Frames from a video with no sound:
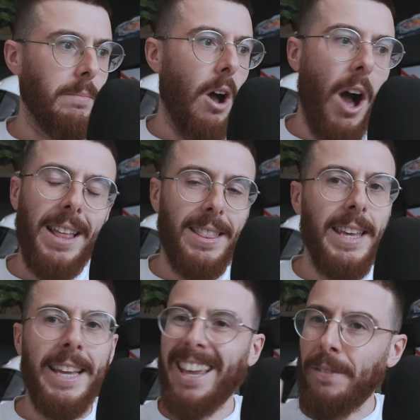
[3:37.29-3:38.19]
I
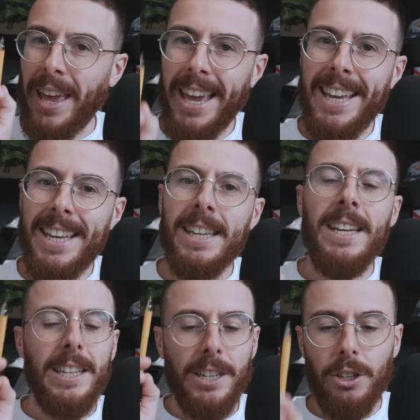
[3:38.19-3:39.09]
think if he
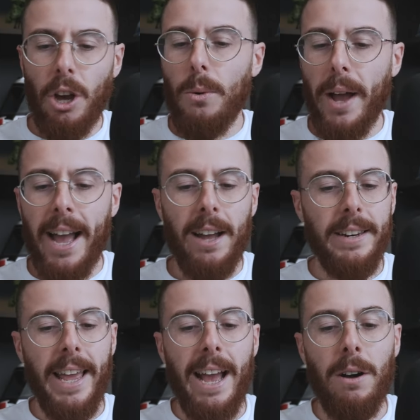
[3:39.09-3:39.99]
can go out
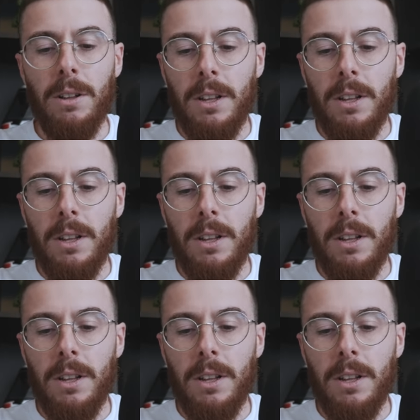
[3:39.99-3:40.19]
now.